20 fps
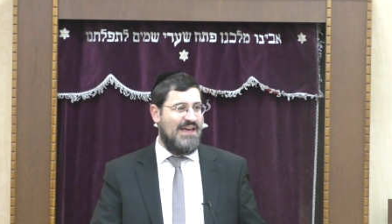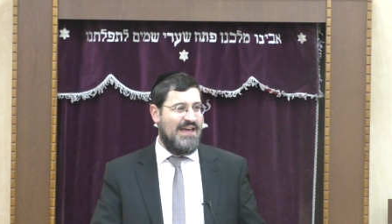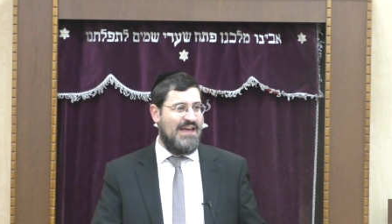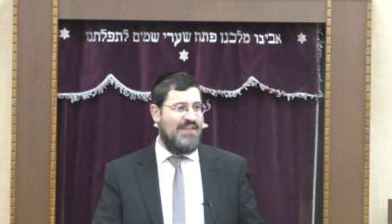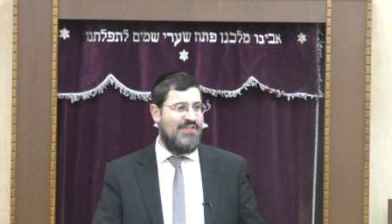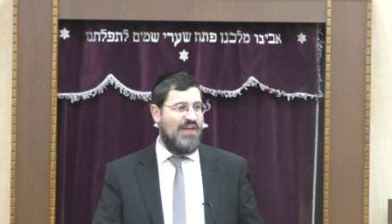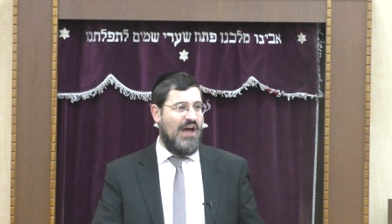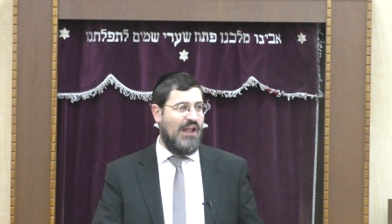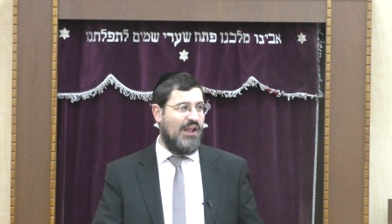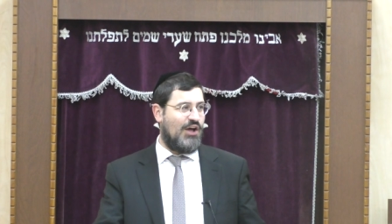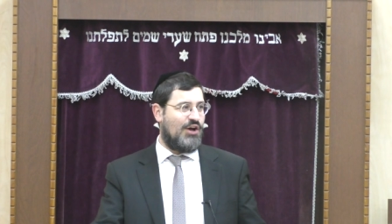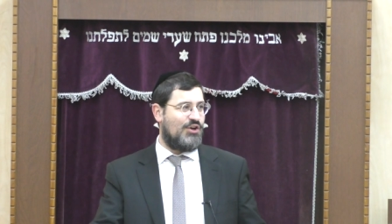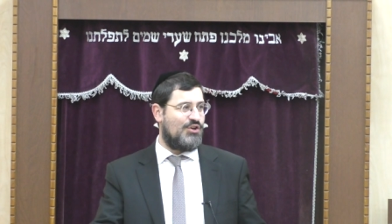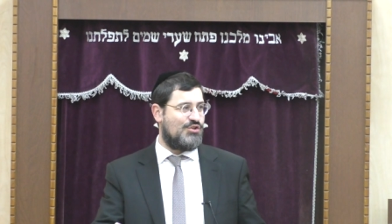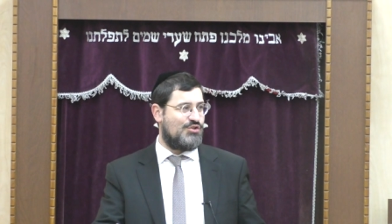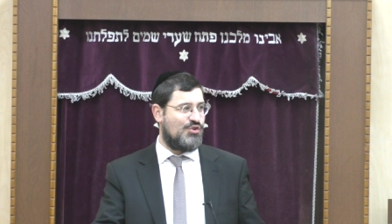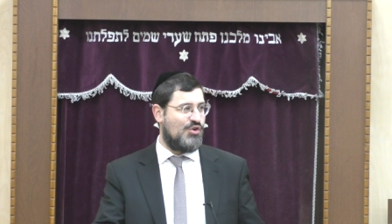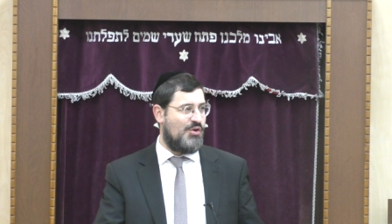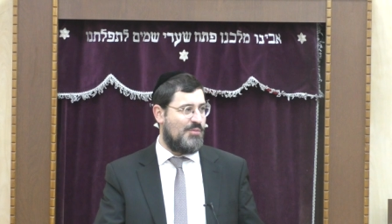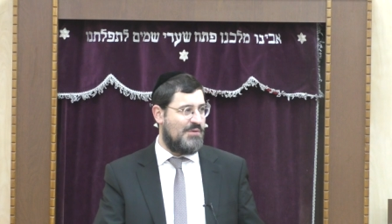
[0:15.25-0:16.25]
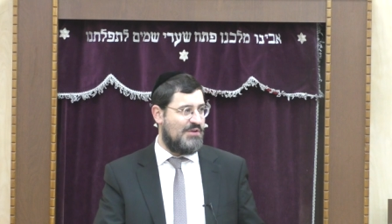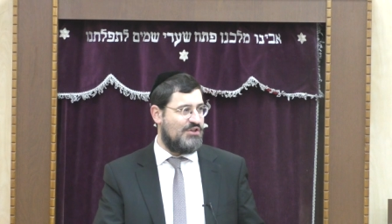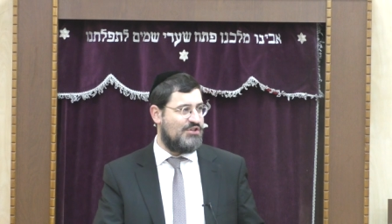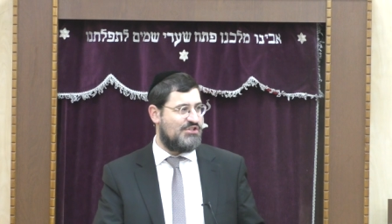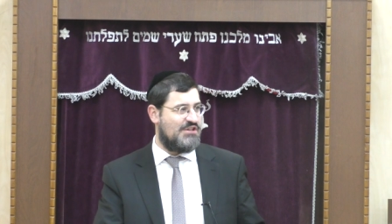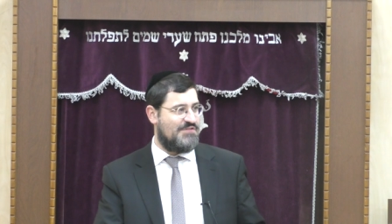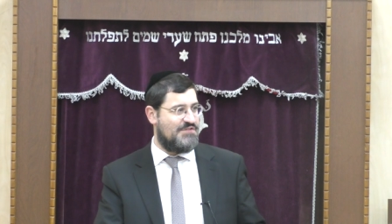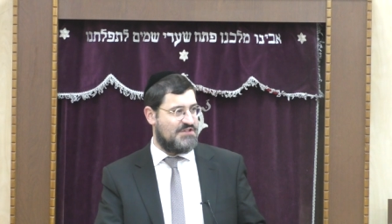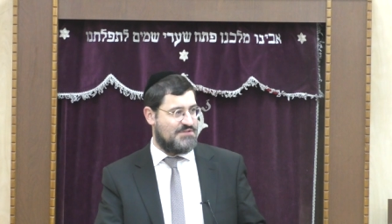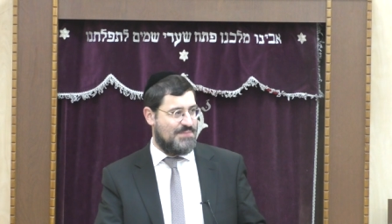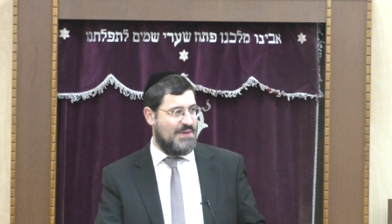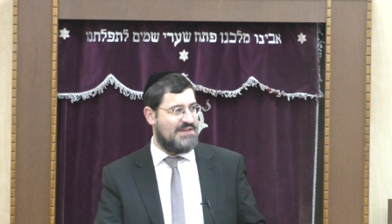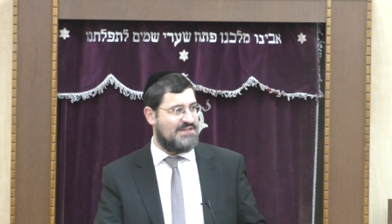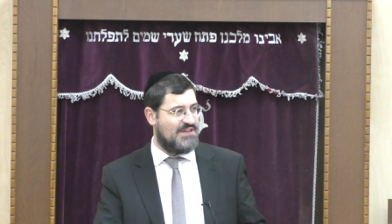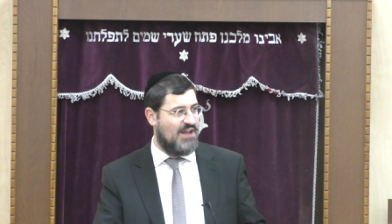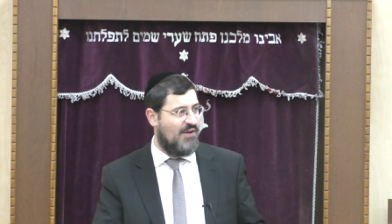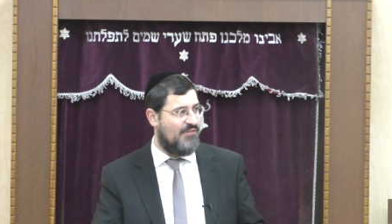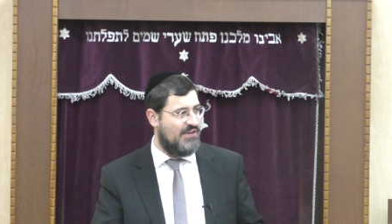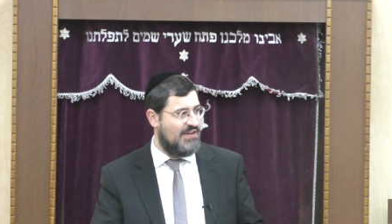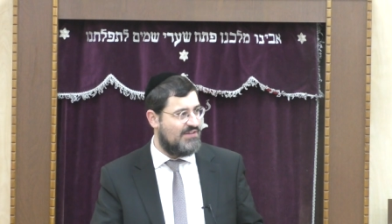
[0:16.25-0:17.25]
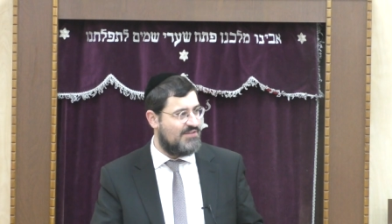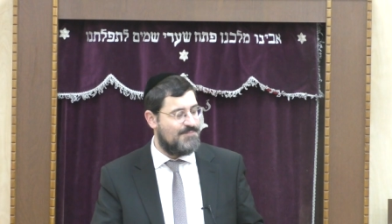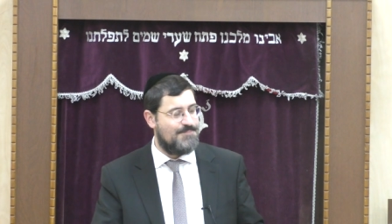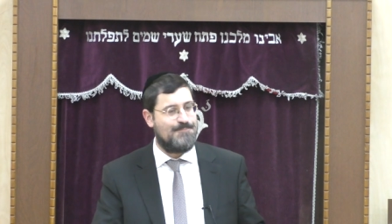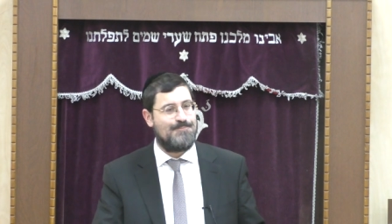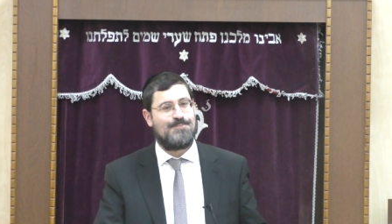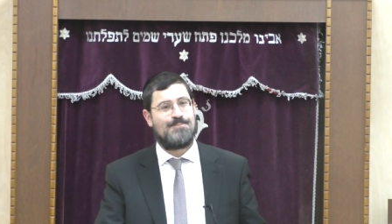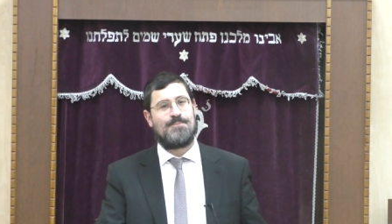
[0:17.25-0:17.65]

in the halachas room in Yeshivas Beis David.